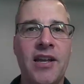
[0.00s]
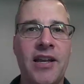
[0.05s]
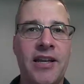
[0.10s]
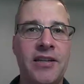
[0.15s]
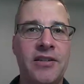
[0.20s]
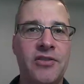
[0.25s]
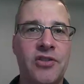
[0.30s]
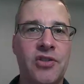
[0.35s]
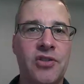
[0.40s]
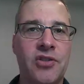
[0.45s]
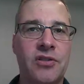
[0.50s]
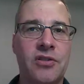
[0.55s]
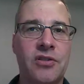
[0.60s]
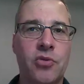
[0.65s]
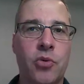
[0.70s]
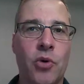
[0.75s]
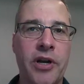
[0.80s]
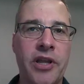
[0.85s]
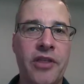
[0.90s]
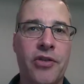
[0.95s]
In
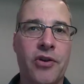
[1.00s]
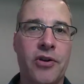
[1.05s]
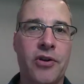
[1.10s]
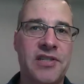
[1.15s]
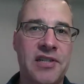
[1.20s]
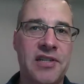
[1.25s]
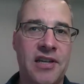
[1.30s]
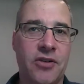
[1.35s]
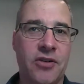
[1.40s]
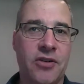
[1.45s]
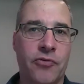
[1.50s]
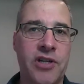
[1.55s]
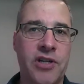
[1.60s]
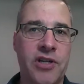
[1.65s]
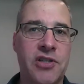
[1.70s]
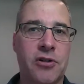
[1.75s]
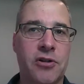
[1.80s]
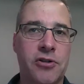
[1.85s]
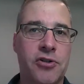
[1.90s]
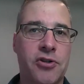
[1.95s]
2013,
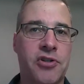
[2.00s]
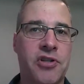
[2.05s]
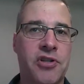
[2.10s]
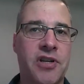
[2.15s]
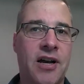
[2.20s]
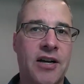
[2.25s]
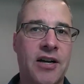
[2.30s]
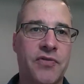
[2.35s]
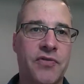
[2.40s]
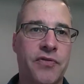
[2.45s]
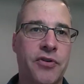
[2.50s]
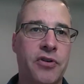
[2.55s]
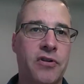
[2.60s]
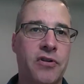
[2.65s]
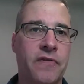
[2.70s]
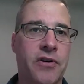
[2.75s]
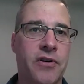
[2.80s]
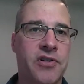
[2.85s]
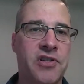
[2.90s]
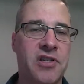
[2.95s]
researchers at Oxford
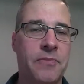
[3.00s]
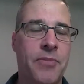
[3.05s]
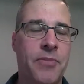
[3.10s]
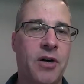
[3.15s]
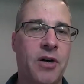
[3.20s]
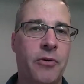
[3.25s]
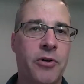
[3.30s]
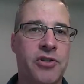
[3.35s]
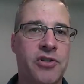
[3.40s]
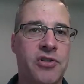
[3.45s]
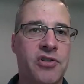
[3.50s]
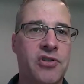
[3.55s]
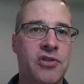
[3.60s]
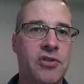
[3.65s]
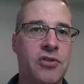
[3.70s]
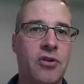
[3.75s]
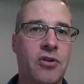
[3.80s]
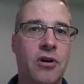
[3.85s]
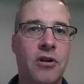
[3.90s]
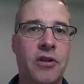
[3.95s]
University published a
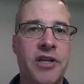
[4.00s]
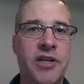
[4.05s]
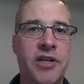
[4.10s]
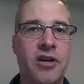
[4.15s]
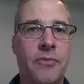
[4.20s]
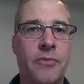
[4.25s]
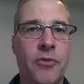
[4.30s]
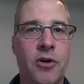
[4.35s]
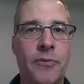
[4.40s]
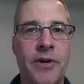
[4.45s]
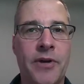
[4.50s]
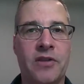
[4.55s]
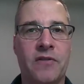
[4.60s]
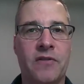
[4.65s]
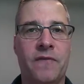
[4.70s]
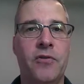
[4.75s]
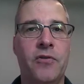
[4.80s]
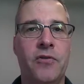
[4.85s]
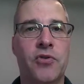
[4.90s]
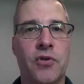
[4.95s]
startling number about
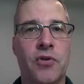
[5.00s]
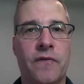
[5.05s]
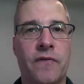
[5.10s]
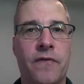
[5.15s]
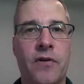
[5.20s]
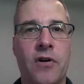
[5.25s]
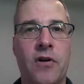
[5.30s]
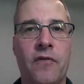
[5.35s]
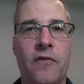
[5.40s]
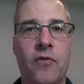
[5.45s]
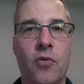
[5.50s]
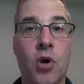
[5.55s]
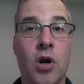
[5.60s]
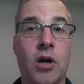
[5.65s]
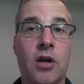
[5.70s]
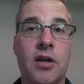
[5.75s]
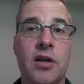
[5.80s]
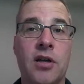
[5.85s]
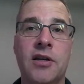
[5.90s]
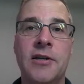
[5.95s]
the future of
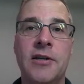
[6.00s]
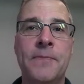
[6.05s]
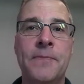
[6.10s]
work.